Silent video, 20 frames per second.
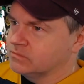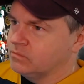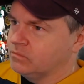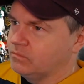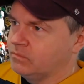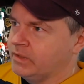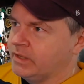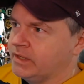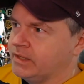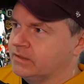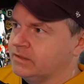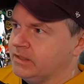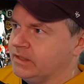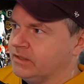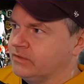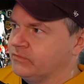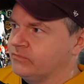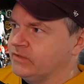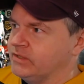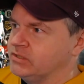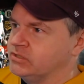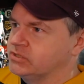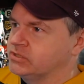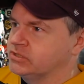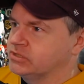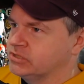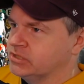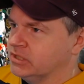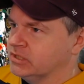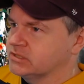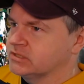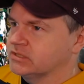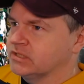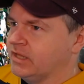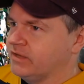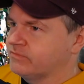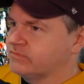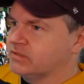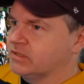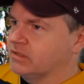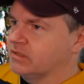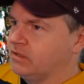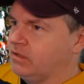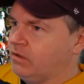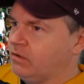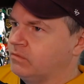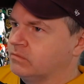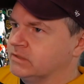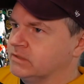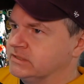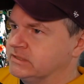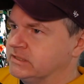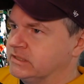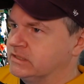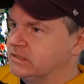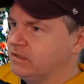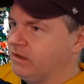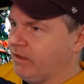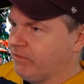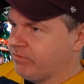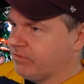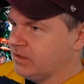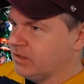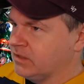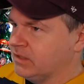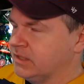when if he just left it alone and did nothing,